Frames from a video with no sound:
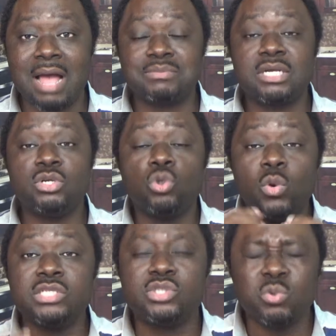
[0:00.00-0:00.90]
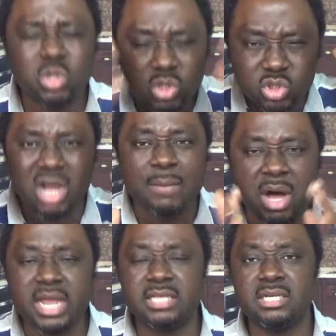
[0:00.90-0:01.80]
I'm telling you, to win souls. We're going to talk
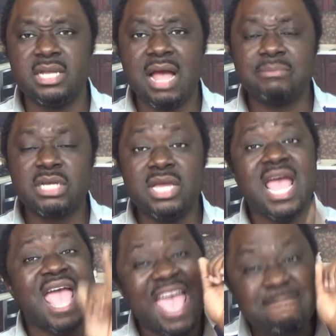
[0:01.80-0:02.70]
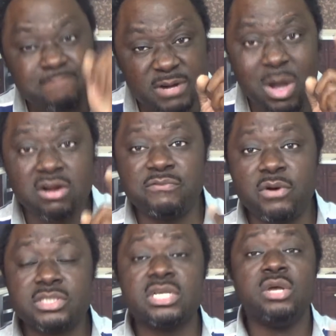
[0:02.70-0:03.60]
about it. I'm telling you, every one
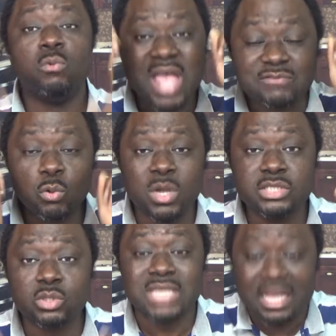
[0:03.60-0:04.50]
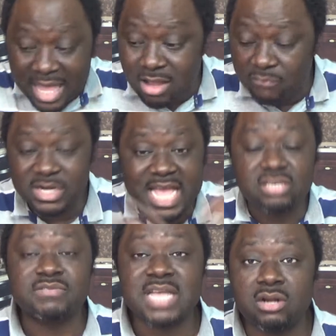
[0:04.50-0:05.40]
of us, we have to win souls. And thank God for the
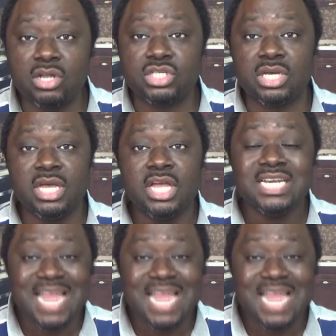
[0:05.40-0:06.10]
age of technology.